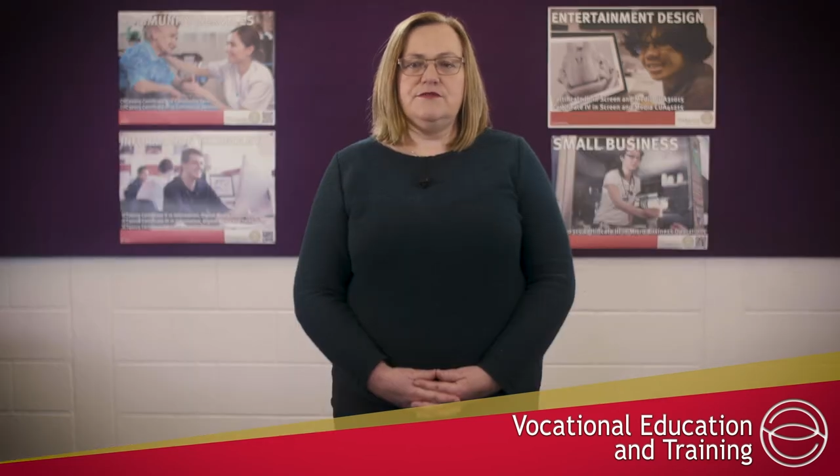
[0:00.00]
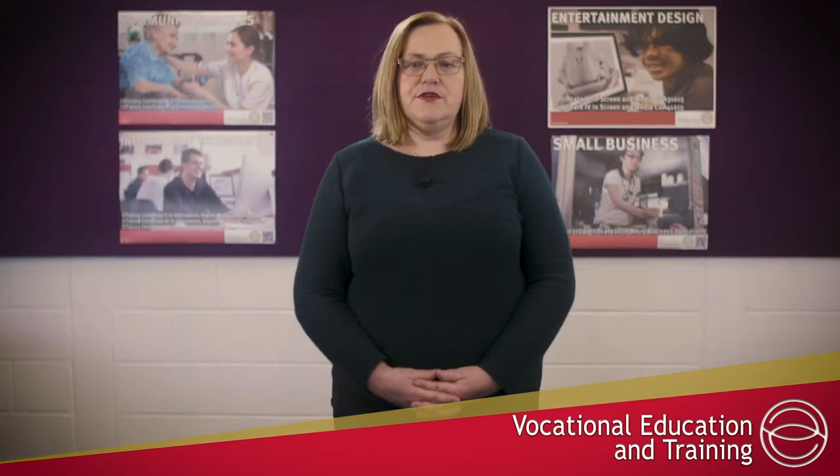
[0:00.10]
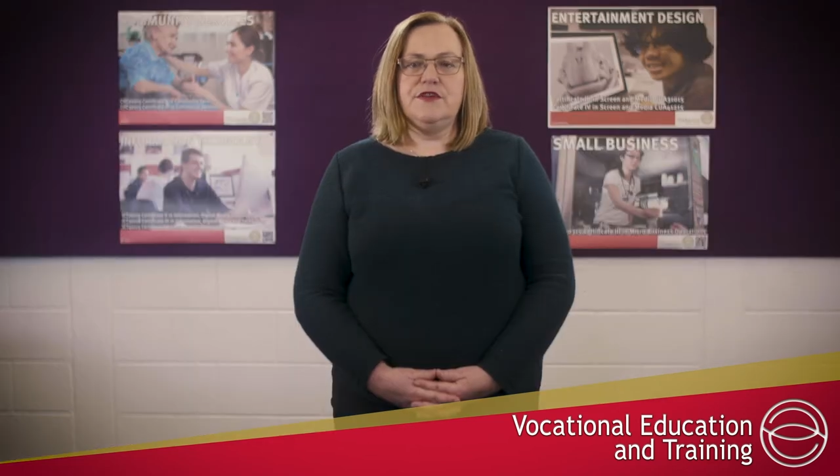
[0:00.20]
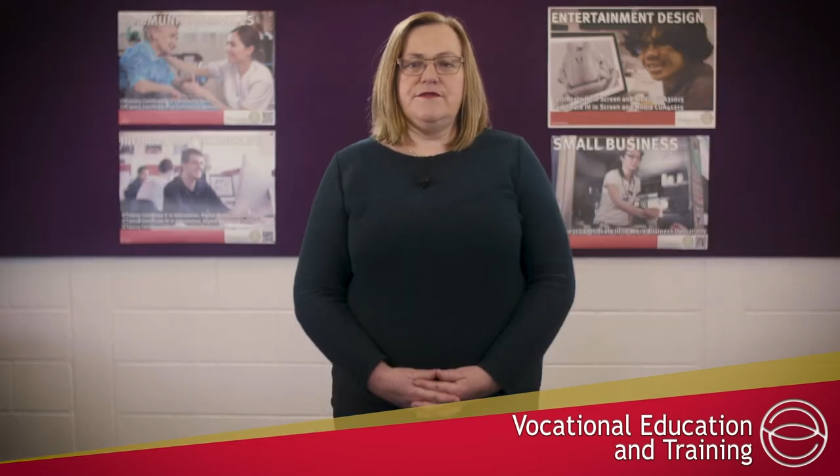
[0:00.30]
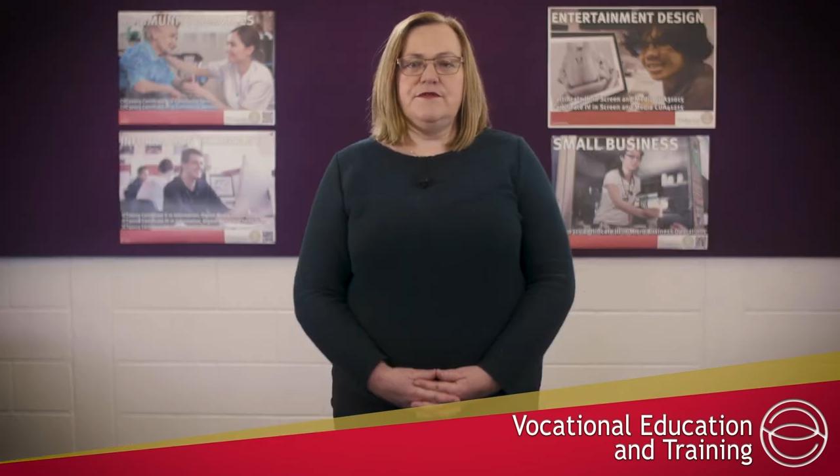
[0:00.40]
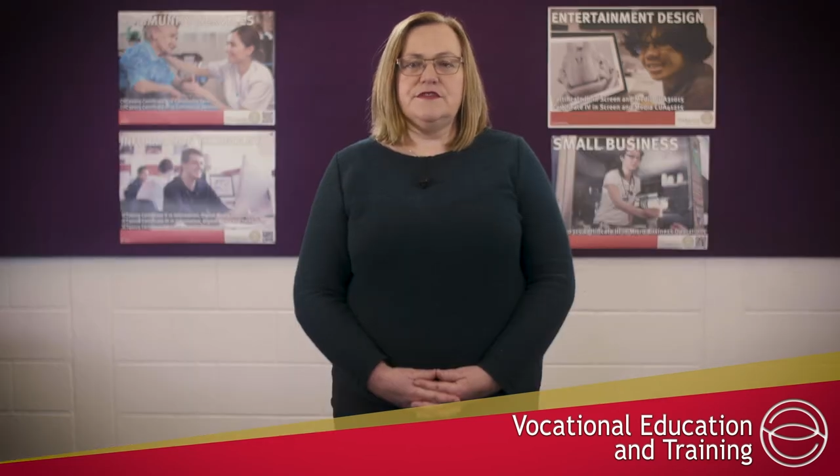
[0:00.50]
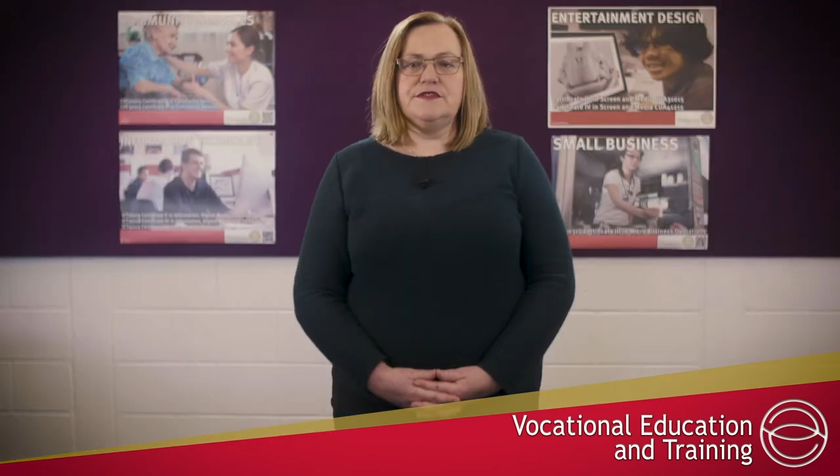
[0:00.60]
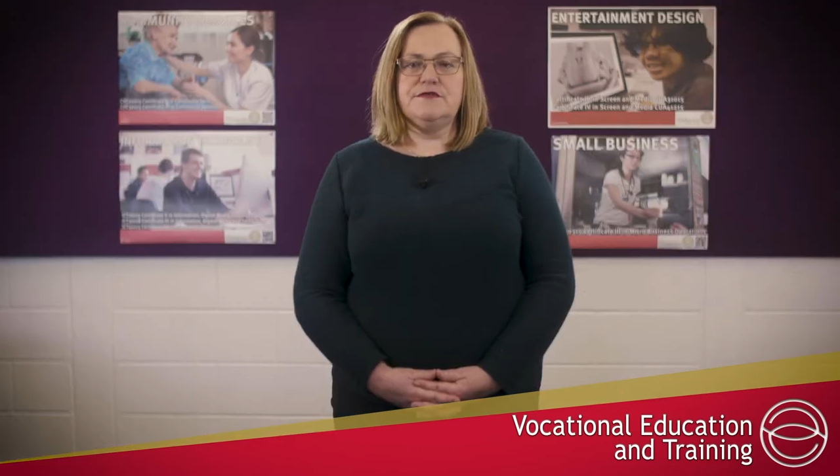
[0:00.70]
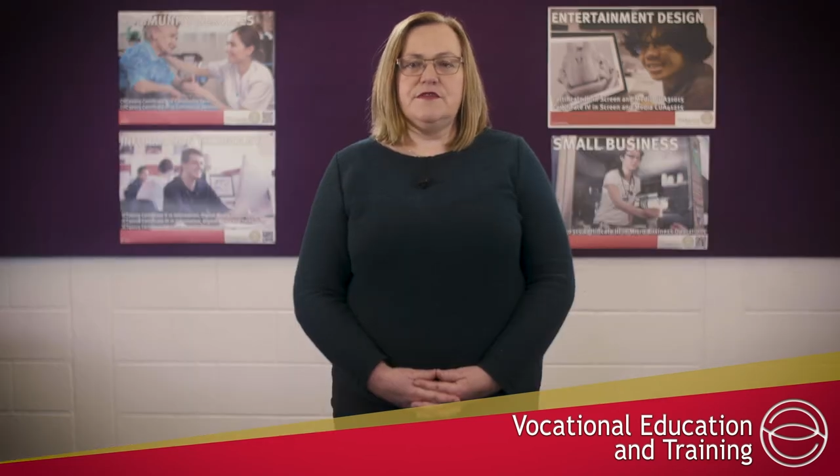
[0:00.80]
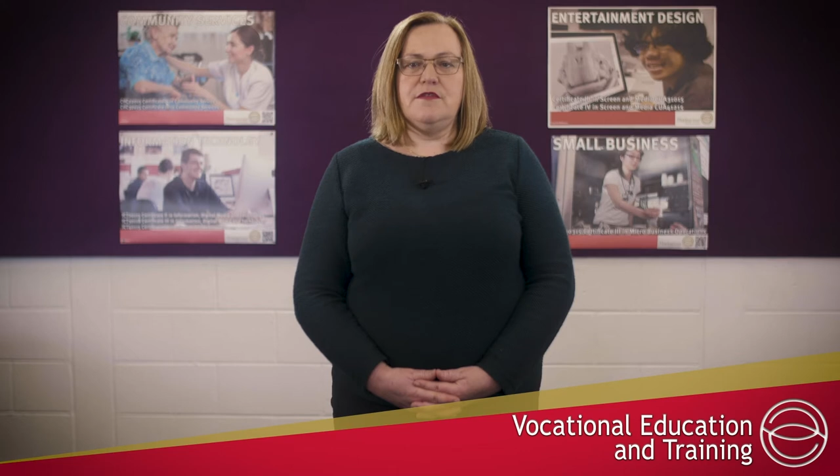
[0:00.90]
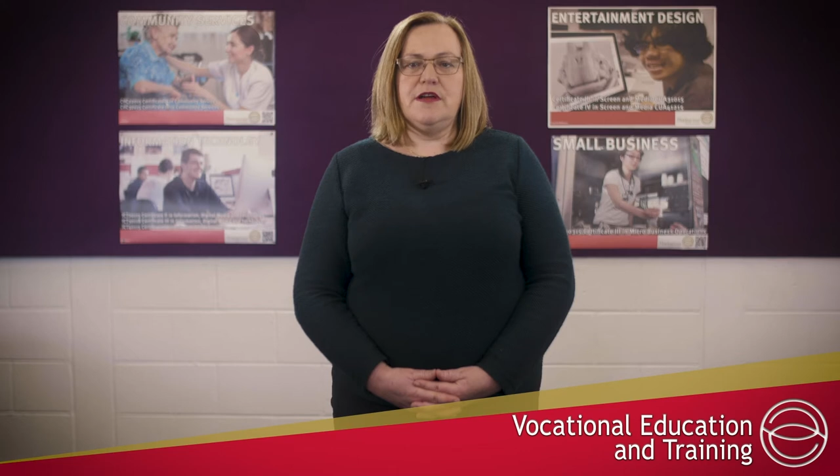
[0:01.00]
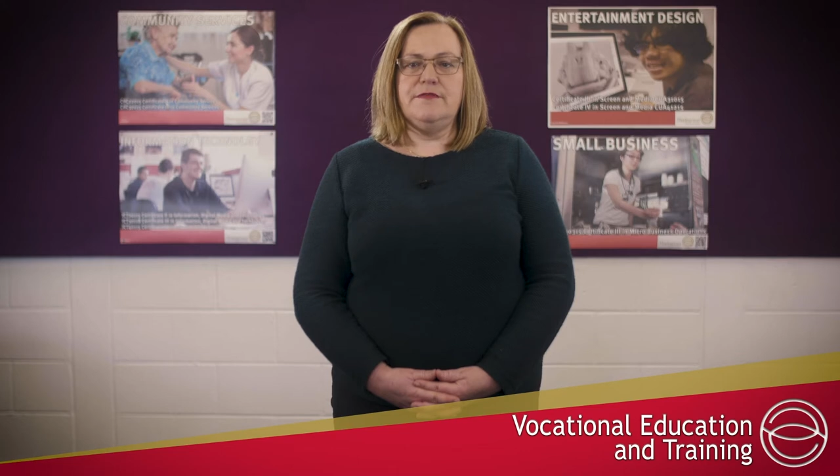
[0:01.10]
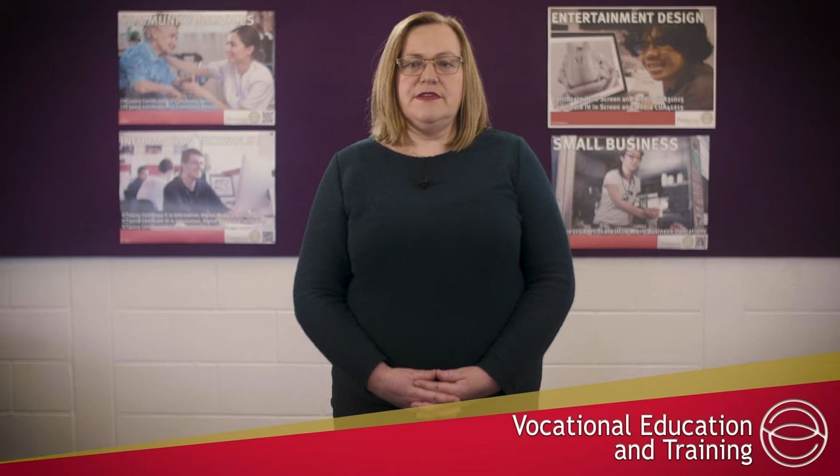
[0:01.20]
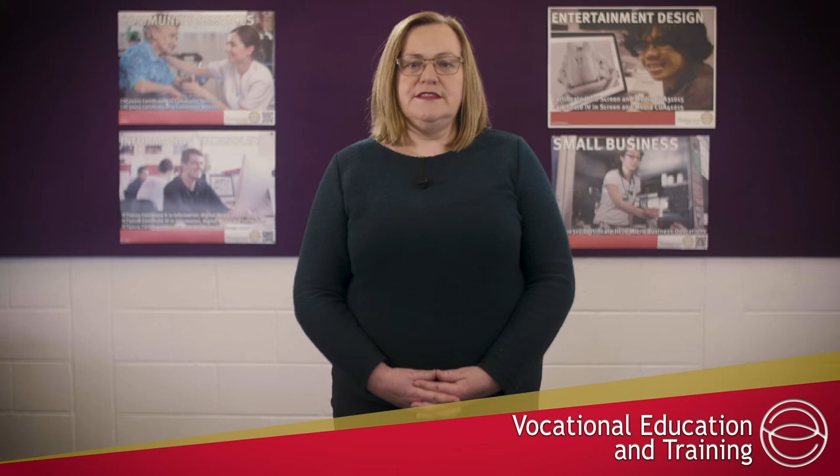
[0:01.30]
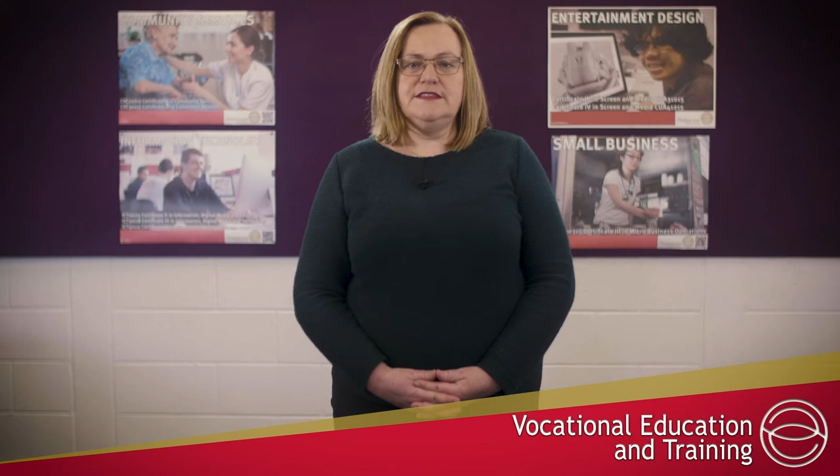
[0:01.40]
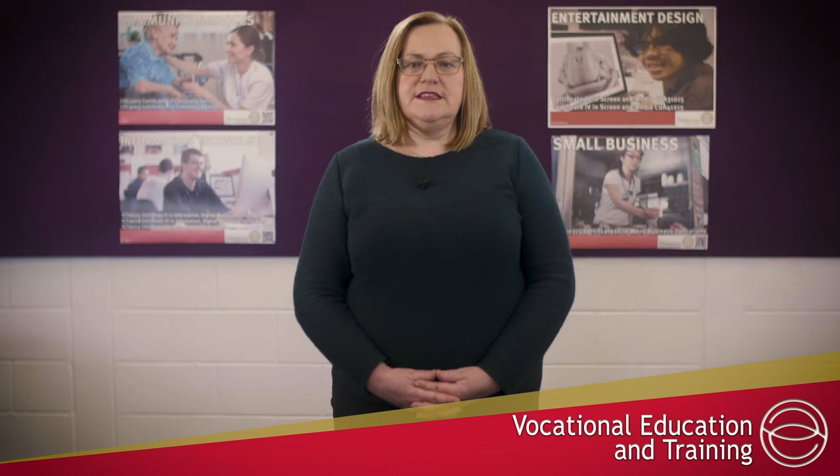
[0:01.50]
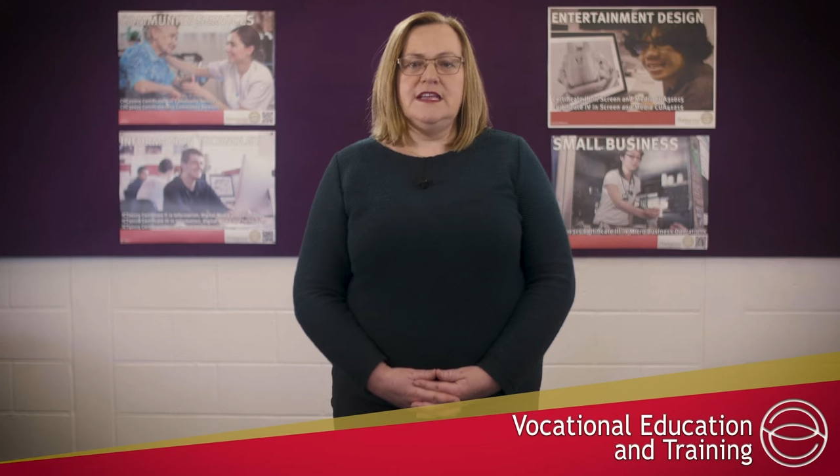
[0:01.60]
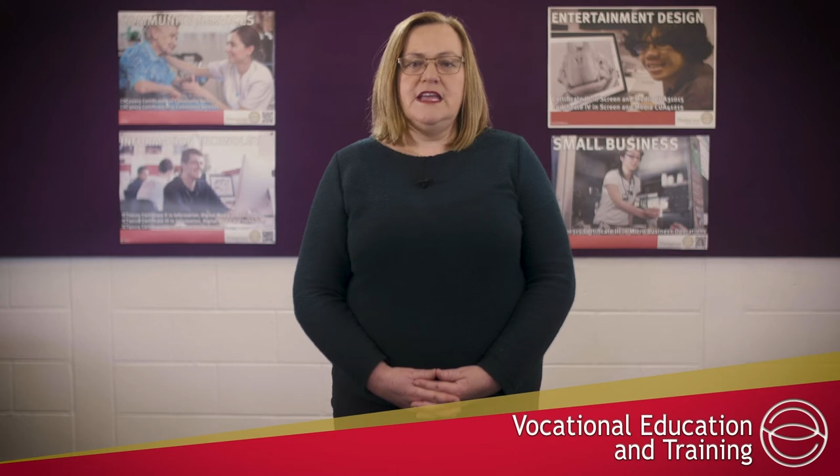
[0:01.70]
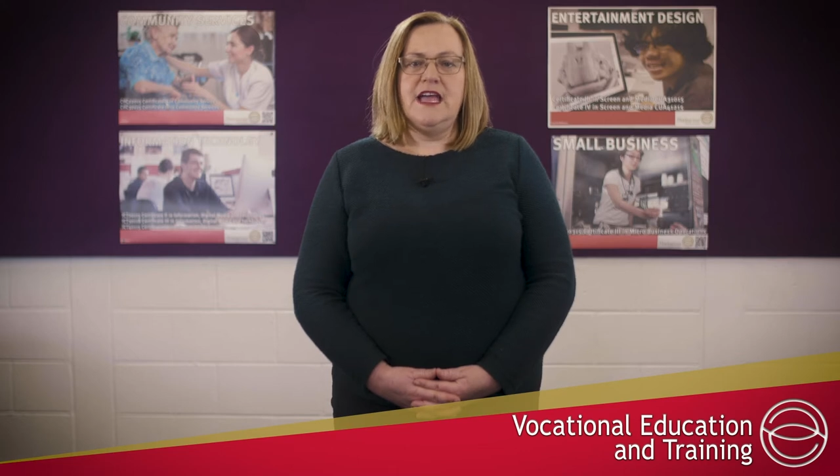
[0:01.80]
workforce requirements